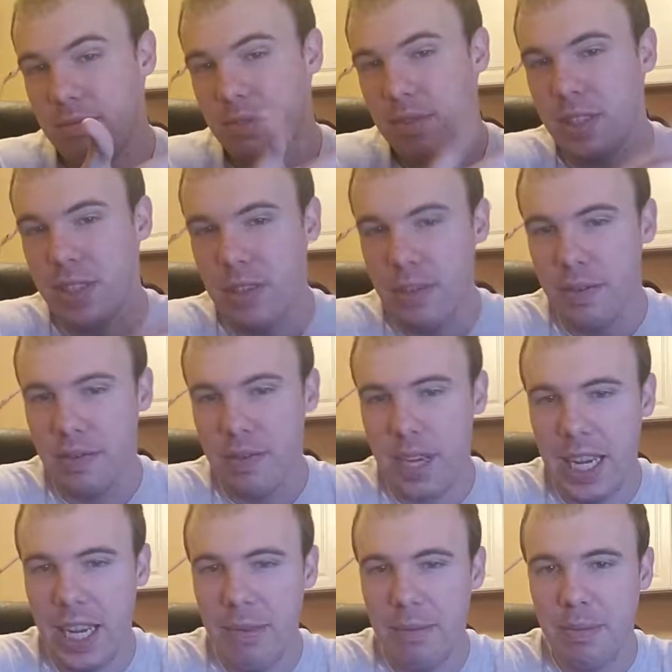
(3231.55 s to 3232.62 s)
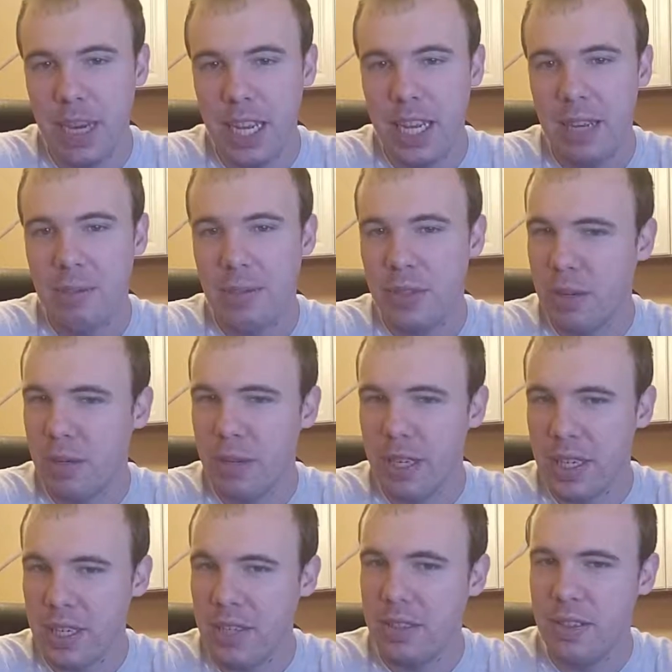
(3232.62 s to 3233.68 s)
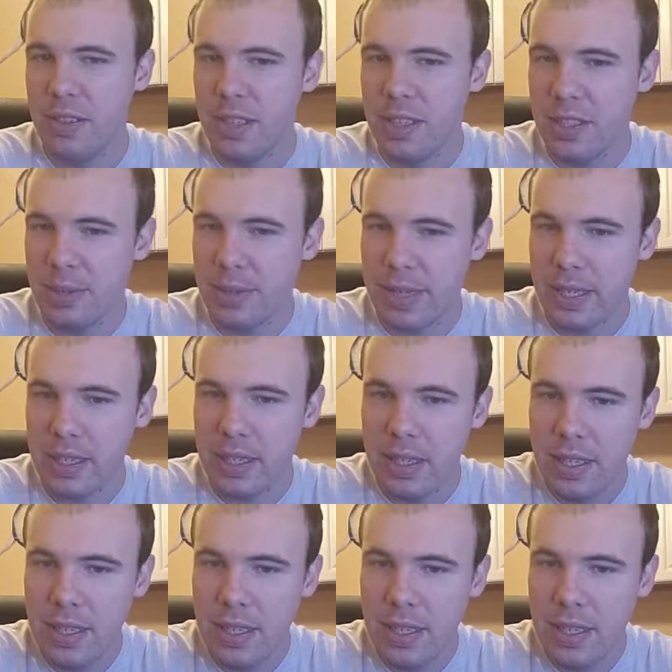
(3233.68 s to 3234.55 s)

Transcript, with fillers: So I am I am somewhat concerned as well.